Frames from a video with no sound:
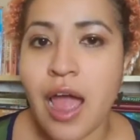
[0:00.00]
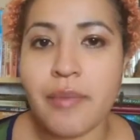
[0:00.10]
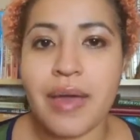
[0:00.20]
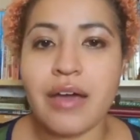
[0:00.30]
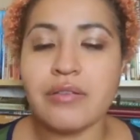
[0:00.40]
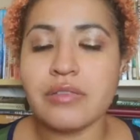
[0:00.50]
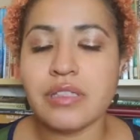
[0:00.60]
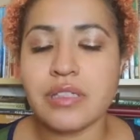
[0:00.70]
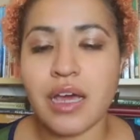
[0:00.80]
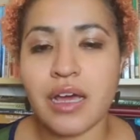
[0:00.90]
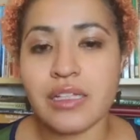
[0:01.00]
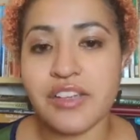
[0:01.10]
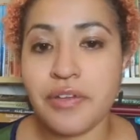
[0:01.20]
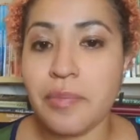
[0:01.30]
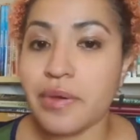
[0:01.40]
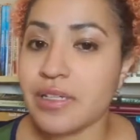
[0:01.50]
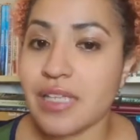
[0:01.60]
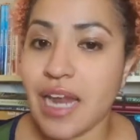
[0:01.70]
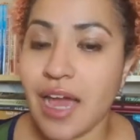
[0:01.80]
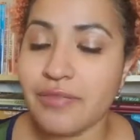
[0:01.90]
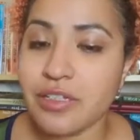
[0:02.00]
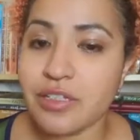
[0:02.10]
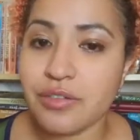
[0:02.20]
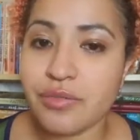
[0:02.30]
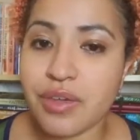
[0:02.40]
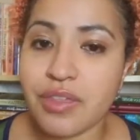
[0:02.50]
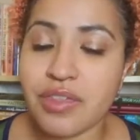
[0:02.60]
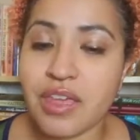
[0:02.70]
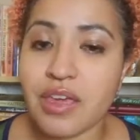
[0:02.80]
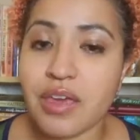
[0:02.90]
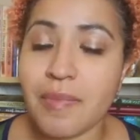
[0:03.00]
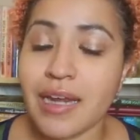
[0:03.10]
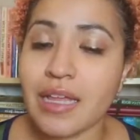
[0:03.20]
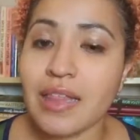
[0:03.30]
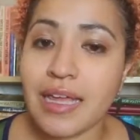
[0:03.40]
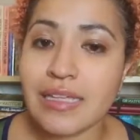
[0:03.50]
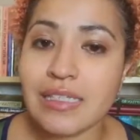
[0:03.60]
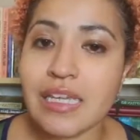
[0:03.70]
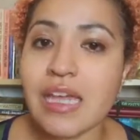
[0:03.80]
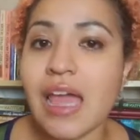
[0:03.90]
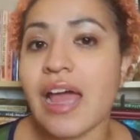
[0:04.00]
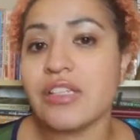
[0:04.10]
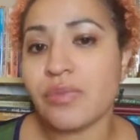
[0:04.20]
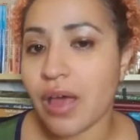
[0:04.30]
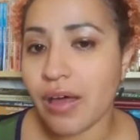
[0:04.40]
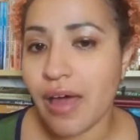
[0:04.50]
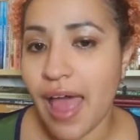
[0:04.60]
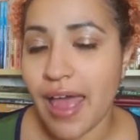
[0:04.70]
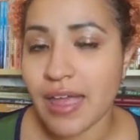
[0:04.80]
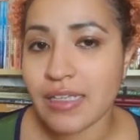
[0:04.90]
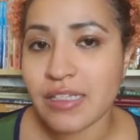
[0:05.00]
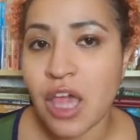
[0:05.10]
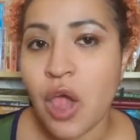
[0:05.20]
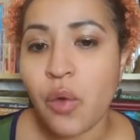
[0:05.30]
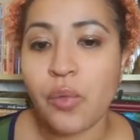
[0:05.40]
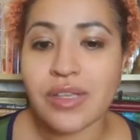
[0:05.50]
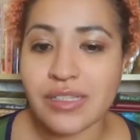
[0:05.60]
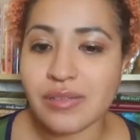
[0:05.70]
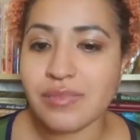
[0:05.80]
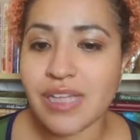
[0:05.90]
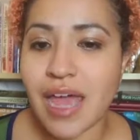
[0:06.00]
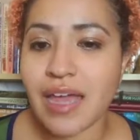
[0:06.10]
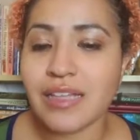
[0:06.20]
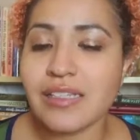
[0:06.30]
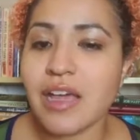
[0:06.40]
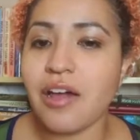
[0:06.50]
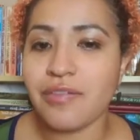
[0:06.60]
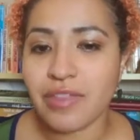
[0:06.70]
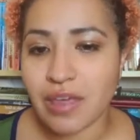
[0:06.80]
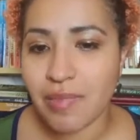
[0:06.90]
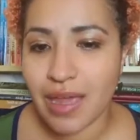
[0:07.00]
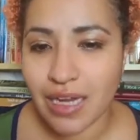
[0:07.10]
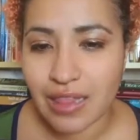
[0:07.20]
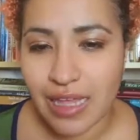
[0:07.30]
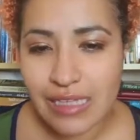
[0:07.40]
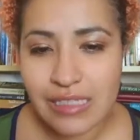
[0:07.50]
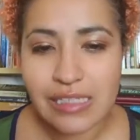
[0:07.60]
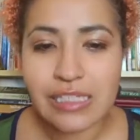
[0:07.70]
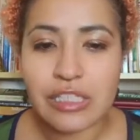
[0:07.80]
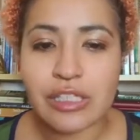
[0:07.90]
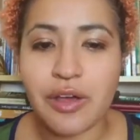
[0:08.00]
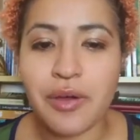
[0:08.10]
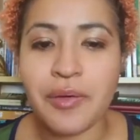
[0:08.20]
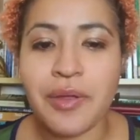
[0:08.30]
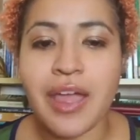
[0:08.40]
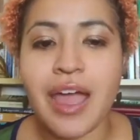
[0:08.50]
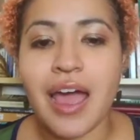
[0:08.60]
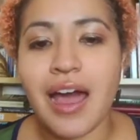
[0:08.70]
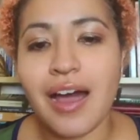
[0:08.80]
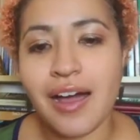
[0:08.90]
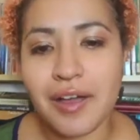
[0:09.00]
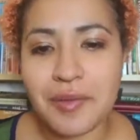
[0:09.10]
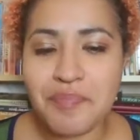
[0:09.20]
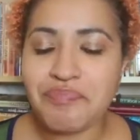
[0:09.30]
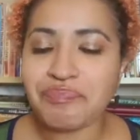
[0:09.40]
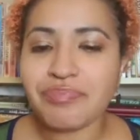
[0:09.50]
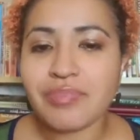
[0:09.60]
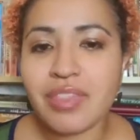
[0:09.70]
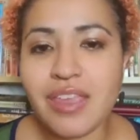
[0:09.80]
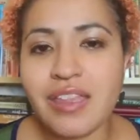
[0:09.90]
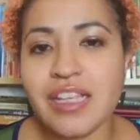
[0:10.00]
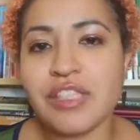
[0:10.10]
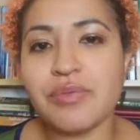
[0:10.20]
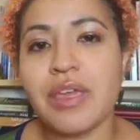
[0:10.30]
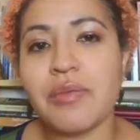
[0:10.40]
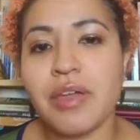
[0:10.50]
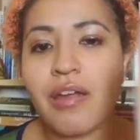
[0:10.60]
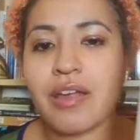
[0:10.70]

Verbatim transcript: about uh, different books that have to do with the Kemetic legacy as well as wisdom texts of the Kemetic legacy. So, um, this week we are